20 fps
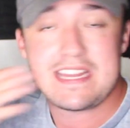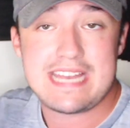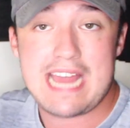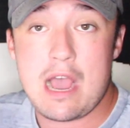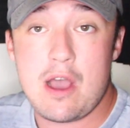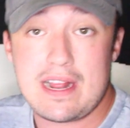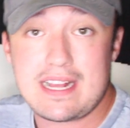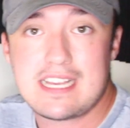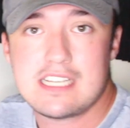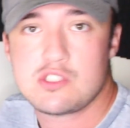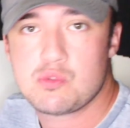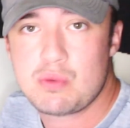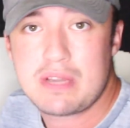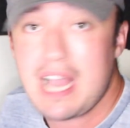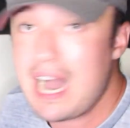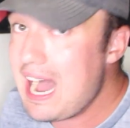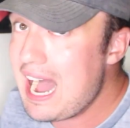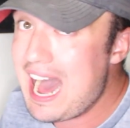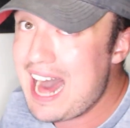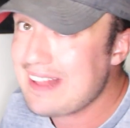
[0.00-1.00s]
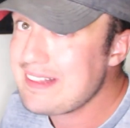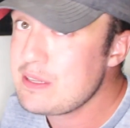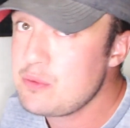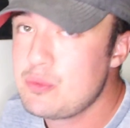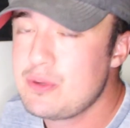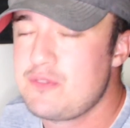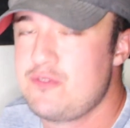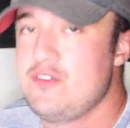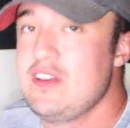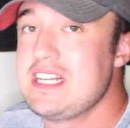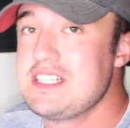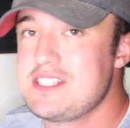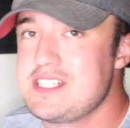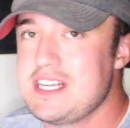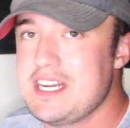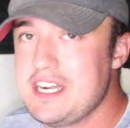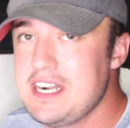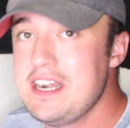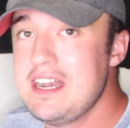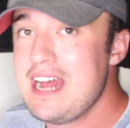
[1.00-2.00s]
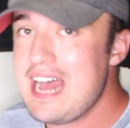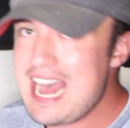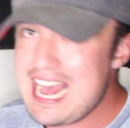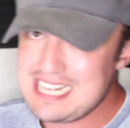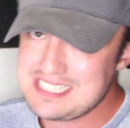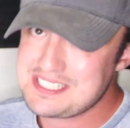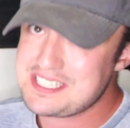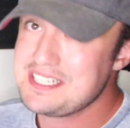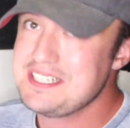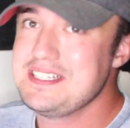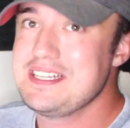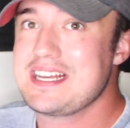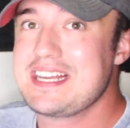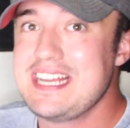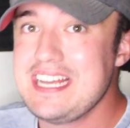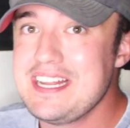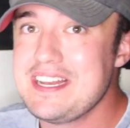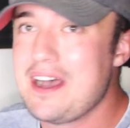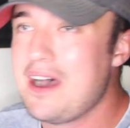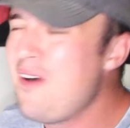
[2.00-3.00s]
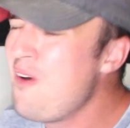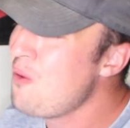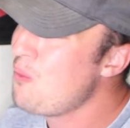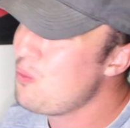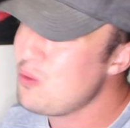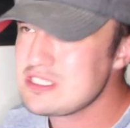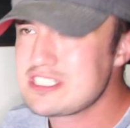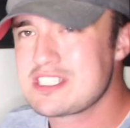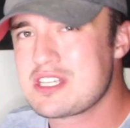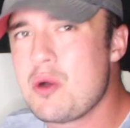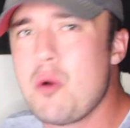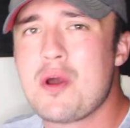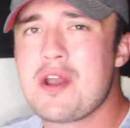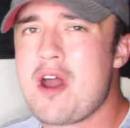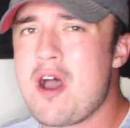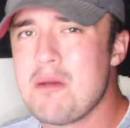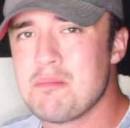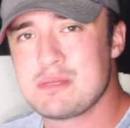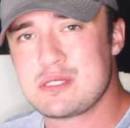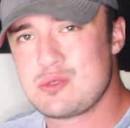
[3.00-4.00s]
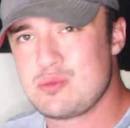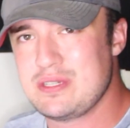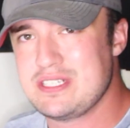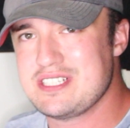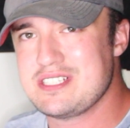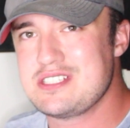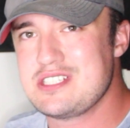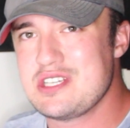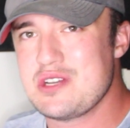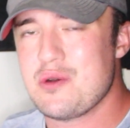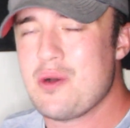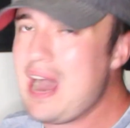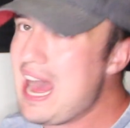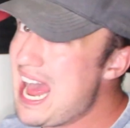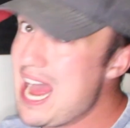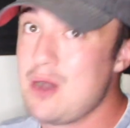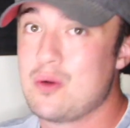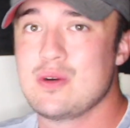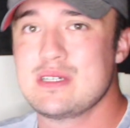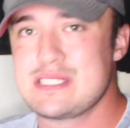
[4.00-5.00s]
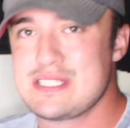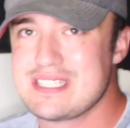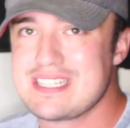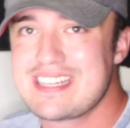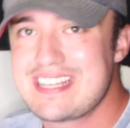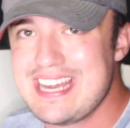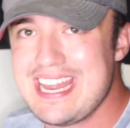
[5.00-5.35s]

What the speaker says: And now I guess we got Hollywood Fix here asking Nikita what's going on between the two. How was the